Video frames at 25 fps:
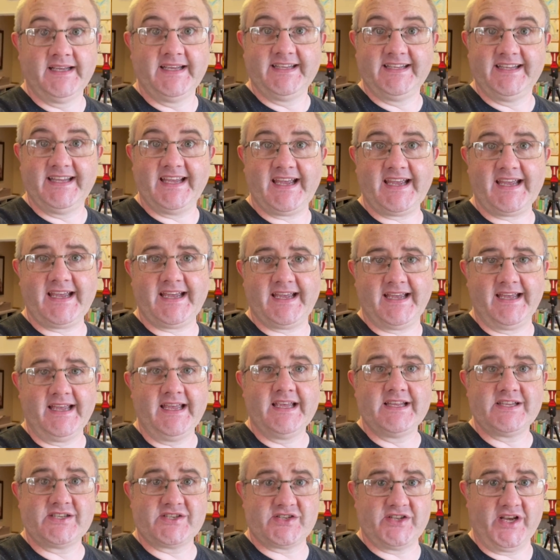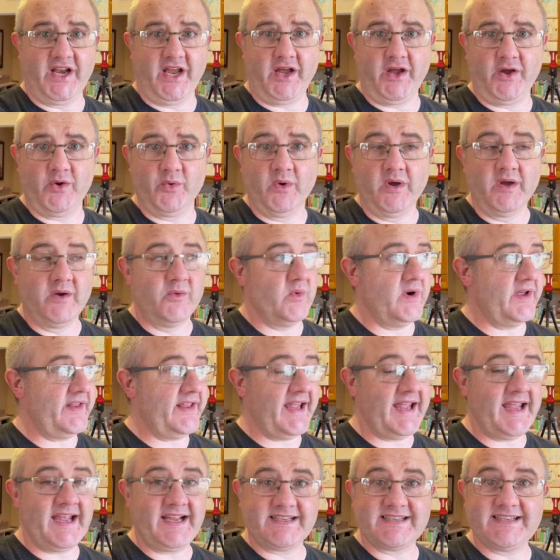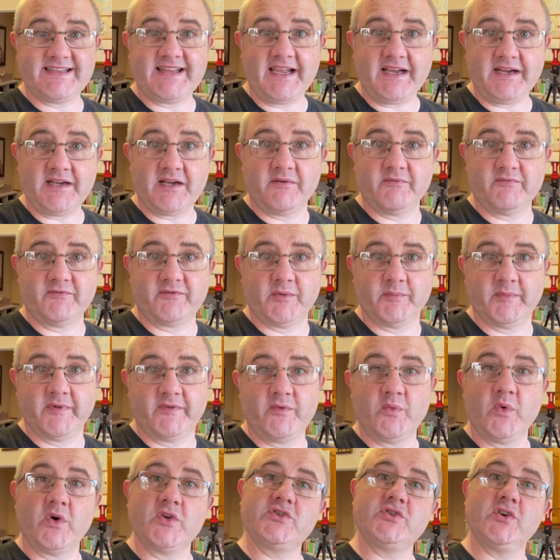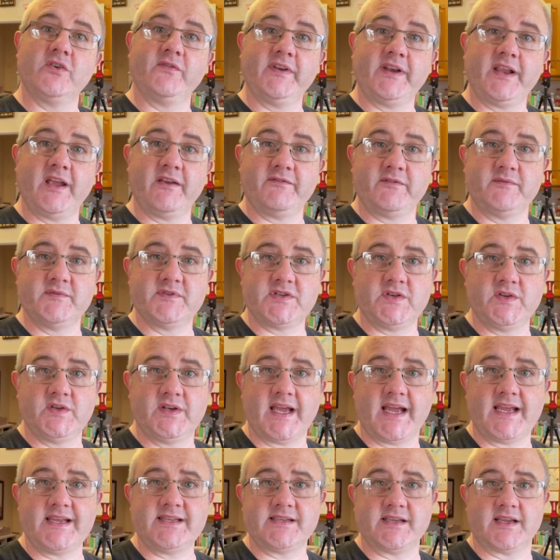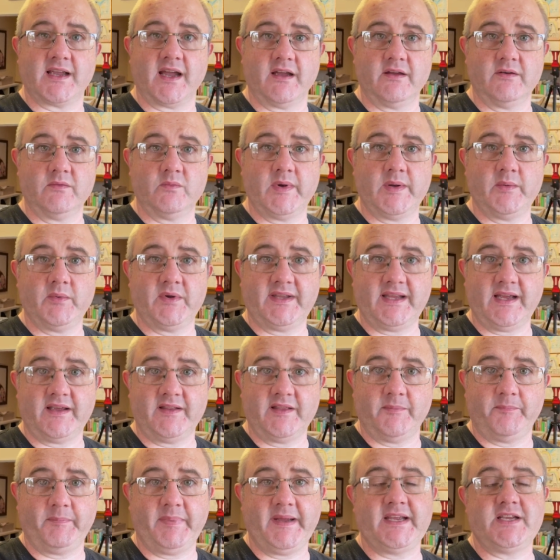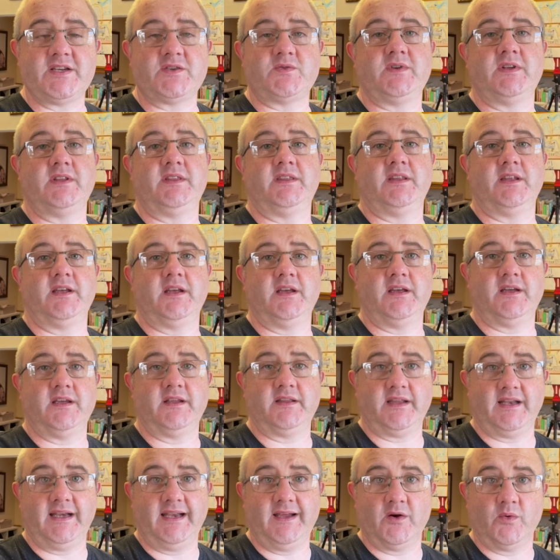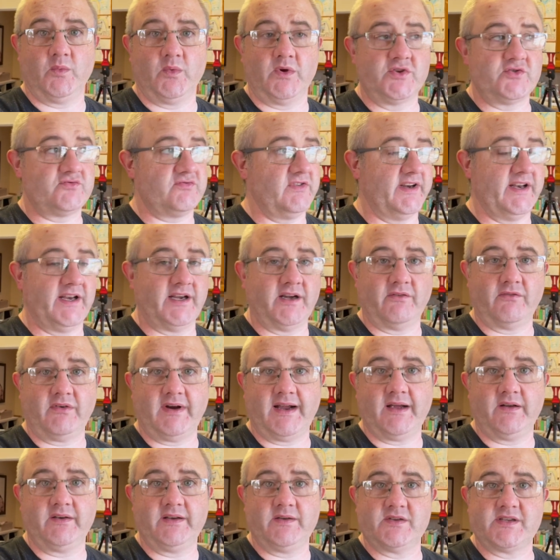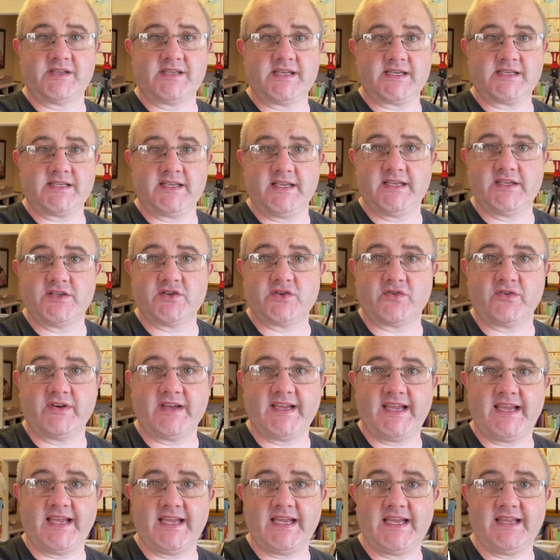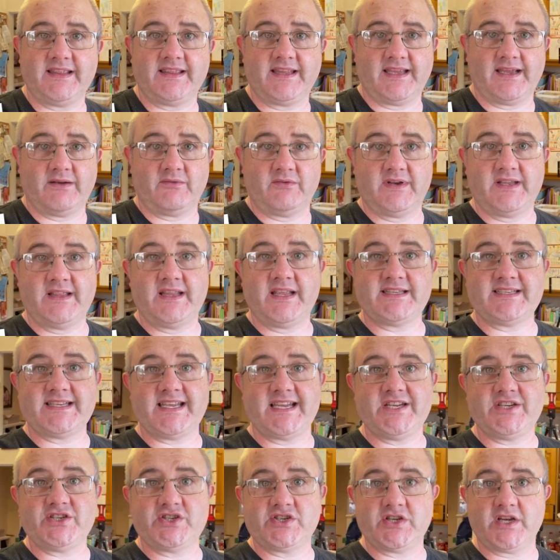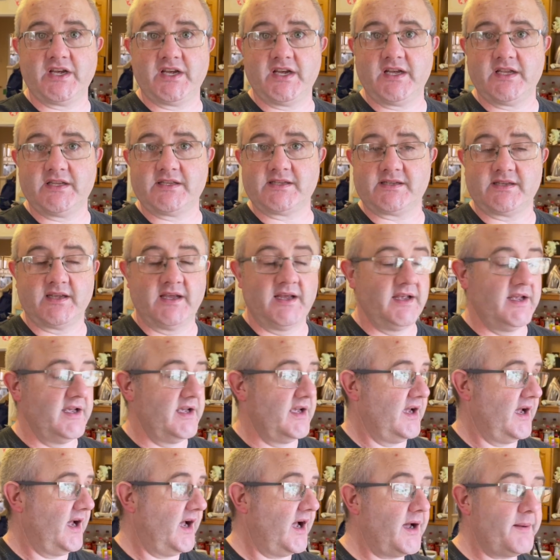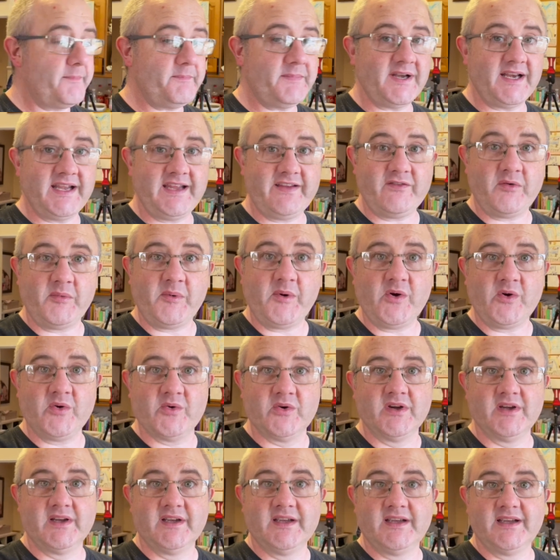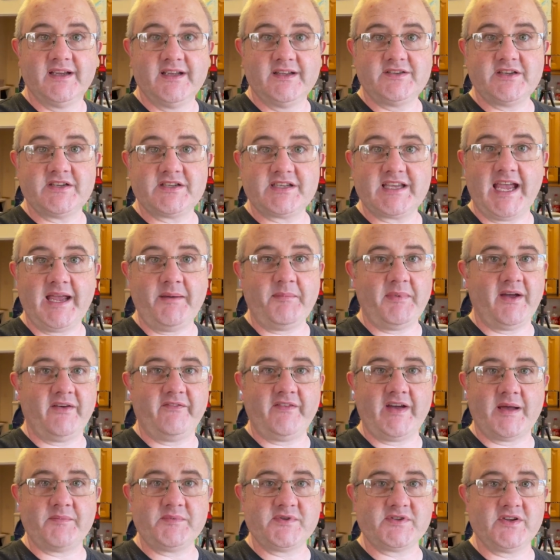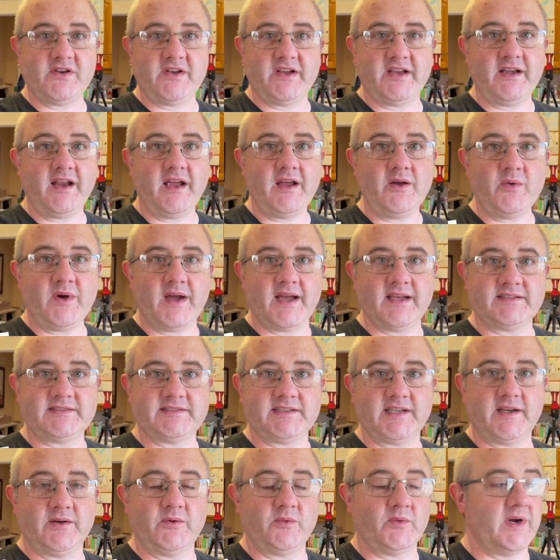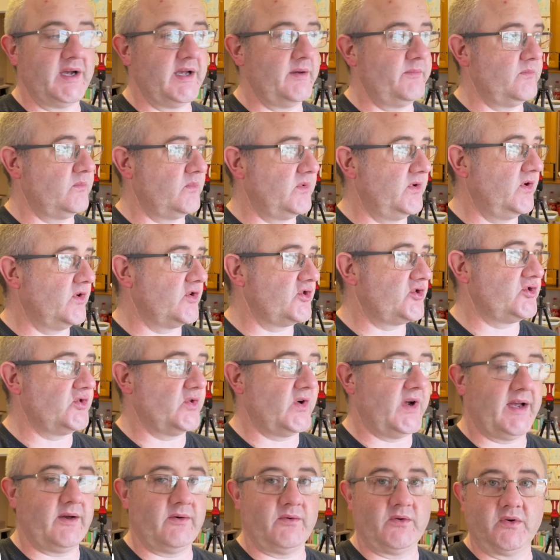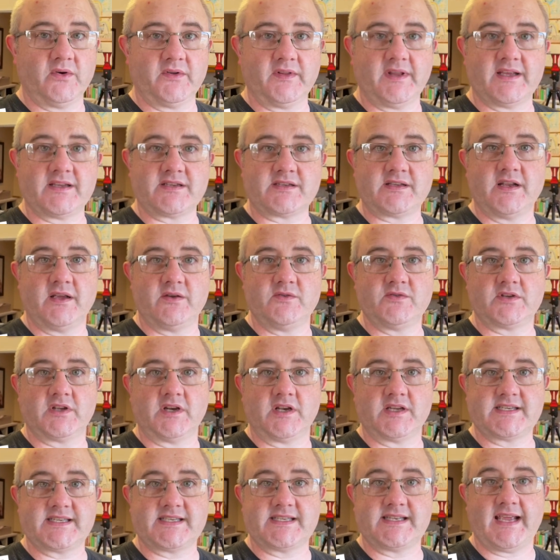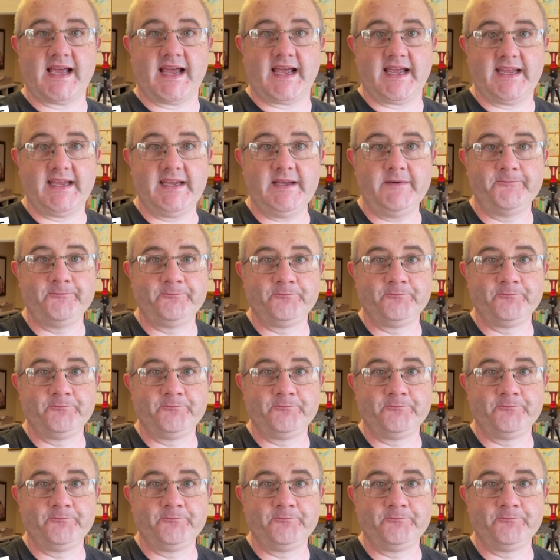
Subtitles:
Yeah, snow. Where the heck did that come from? If you watch our video from 2 days ago, we were down the beach with the little ones running around. It was 16 degree heat. They were in the t-shirts. Unbelievable. Just came out of absolutely nowhere. So we're not sure how long that snow's going to stay.